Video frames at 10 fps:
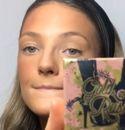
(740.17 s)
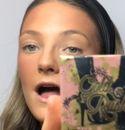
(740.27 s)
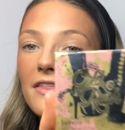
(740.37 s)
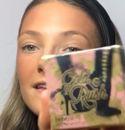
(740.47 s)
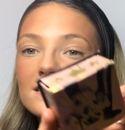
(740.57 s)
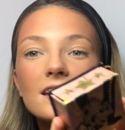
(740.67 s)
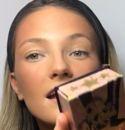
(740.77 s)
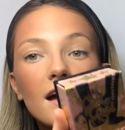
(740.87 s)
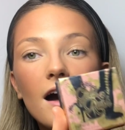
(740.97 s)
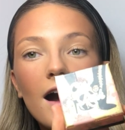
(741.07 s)
I think it's
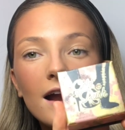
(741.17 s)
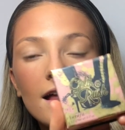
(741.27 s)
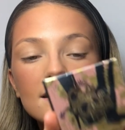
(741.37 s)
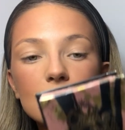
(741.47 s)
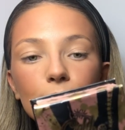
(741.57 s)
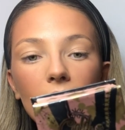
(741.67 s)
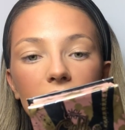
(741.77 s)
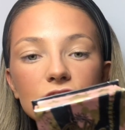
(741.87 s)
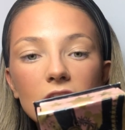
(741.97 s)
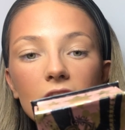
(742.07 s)
like a highlighter
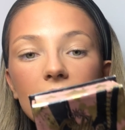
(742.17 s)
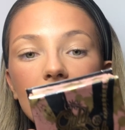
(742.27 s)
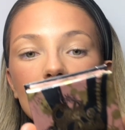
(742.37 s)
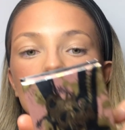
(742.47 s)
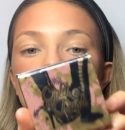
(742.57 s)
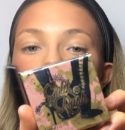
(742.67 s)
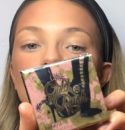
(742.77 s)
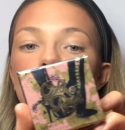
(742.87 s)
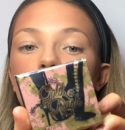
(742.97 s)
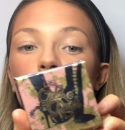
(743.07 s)
blush kind of thing, and it's in the
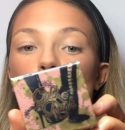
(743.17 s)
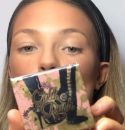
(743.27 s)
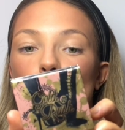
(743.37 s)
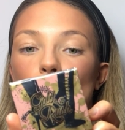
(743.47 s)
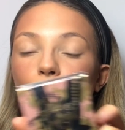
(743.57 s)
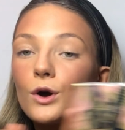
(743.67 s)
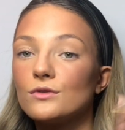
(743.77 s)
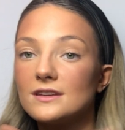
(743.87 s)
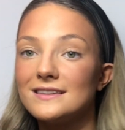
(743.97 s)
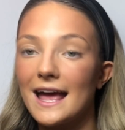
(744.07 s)
shade Warm
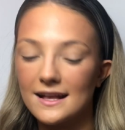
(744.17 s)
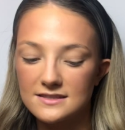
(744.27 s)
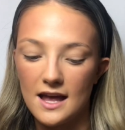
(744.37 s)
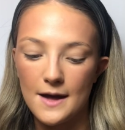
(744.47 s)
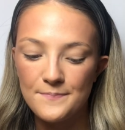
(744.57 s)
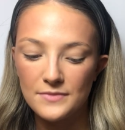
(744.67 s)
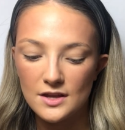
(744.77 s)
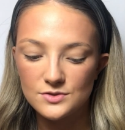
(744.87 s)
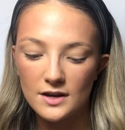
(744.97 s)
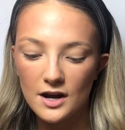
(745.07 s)
Golden Nectar.
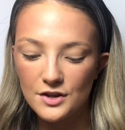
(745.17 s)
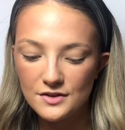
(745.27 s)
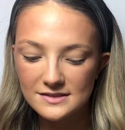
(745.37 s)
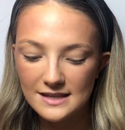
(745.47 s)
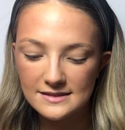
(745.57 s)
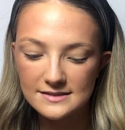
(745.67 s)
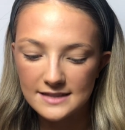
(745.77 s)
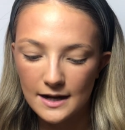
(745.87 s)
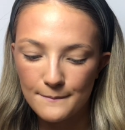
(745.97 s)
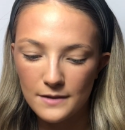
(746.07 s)
So I kind of use this as a
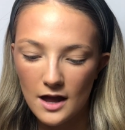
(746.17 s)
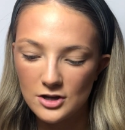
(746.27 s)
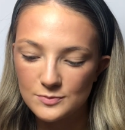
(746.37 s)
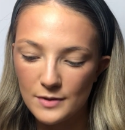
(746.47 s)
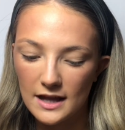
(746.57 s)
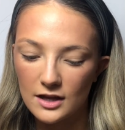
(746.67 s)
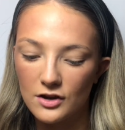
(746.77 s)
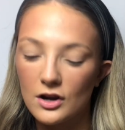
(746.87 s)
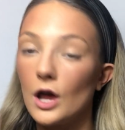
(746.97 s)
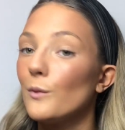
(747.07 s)
second blush, but like a
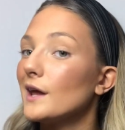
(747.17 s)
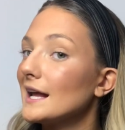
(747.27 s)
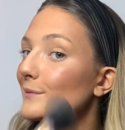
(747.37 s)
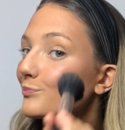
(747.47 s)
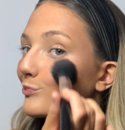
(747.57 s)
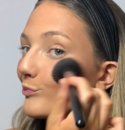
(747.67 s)
glowy